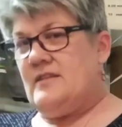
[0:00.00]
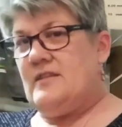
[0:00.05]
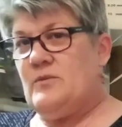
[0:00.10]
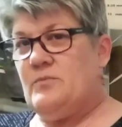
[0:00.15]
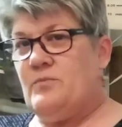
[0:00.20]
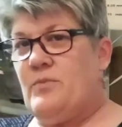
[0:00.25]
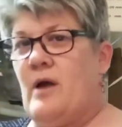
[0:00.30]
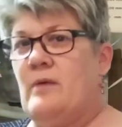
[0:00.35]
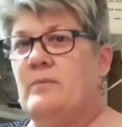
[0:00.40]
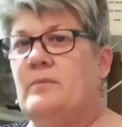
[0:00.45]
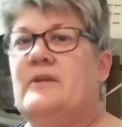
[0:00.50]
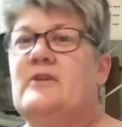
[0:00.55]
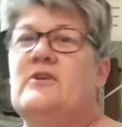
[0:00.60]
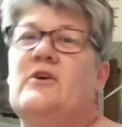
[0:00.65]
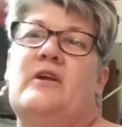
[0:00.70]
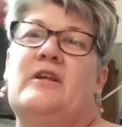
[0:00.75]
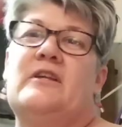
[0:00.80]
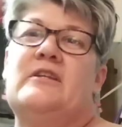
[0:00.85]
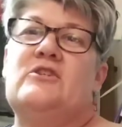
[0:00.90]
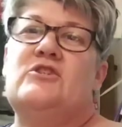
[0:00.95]
This is
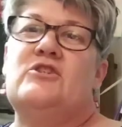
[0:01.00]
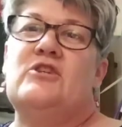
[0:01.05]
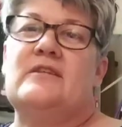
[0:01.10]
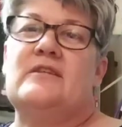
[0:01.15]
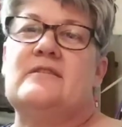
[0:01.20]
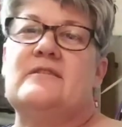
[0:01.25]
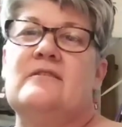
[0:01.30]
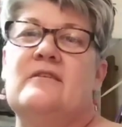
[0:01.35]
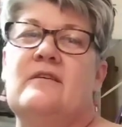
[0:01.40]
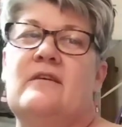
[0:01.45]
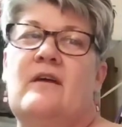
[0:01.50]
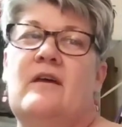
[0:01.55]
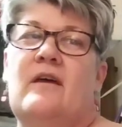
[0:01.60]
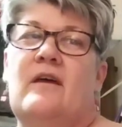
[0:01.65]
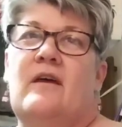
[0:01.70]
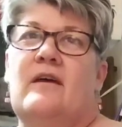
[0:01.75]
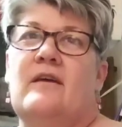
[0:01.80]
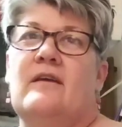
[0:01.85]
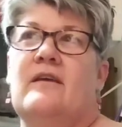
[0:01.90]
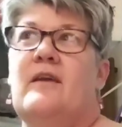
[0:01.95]
probably going to just
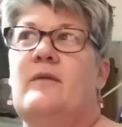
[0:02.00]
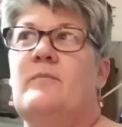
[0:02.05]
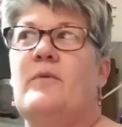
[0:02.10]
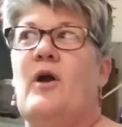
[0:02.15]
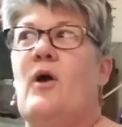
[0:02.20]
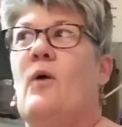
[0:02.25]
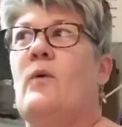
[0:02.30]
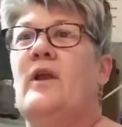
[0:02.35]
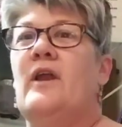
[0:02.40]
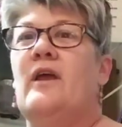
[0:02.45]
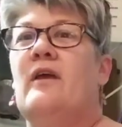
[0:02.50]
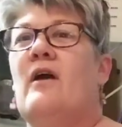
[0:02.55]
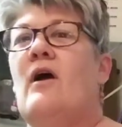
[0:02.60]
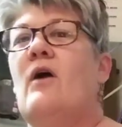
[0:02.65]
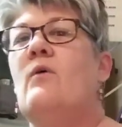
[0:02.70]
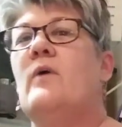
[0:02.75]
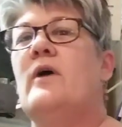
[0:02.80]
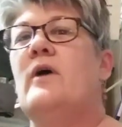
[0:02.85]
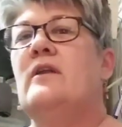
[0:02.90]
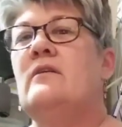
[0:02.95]
keep going and
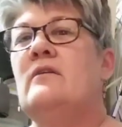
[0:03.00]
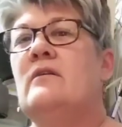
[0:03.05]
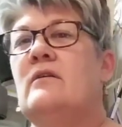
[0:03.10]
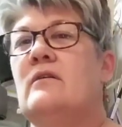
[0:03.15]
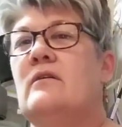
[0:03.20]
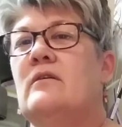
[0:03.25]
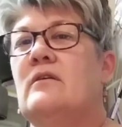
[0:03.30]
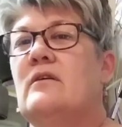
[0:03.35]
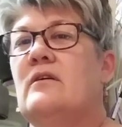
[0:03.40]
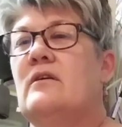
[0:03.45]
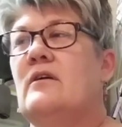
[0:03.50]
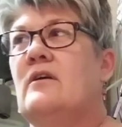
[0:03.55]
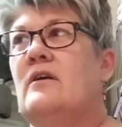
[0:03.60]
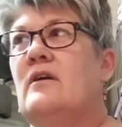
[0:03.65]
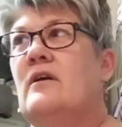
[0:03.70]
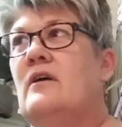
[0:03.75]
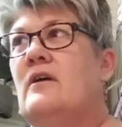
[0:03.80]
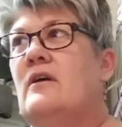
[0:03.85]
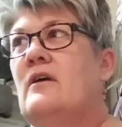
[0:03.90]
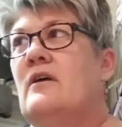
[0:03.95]
going
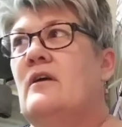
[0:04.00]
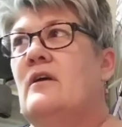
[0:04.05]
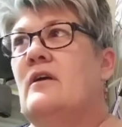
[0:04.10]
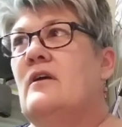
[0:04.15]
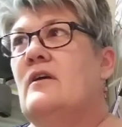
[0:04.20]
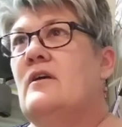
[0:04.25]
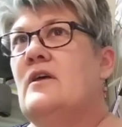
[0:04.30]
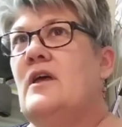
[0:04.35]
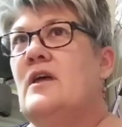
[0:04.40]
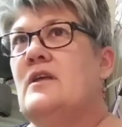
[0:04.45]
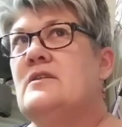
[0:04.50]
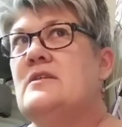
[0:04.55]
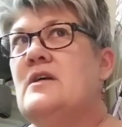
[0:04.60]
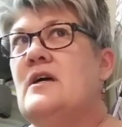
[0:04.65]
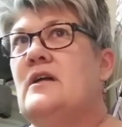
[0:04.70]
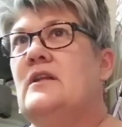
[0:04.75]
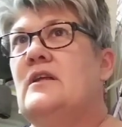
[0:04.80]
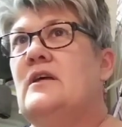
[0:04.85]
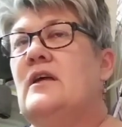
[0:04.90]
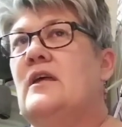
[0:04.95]

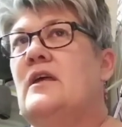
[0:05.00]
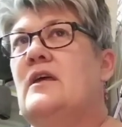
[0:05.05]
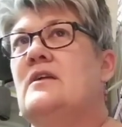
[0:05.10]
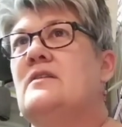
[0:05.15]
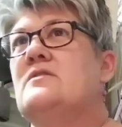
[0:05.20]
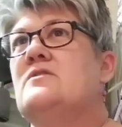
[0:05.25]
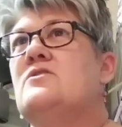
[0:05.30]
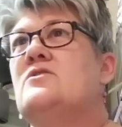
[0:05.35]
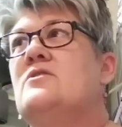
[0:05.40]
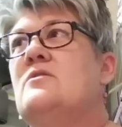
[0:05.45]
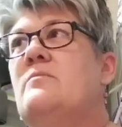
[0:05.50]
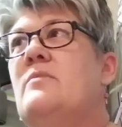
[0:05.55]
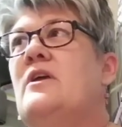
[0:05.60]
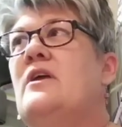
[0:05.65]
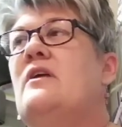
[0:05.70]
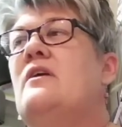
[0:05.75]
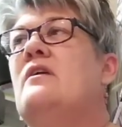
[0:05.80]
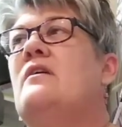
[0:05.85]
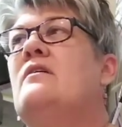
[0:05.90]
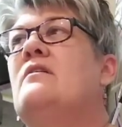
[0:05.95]
until it gets to
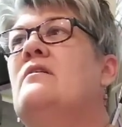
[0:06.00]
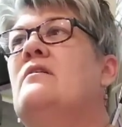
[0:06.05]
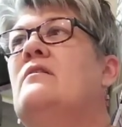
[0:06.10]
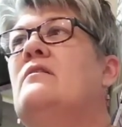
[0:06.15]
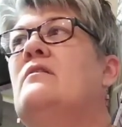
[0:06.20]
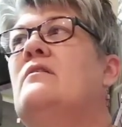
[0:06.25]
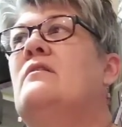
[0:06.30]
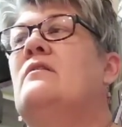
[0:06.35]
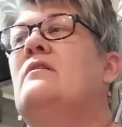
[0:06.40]
be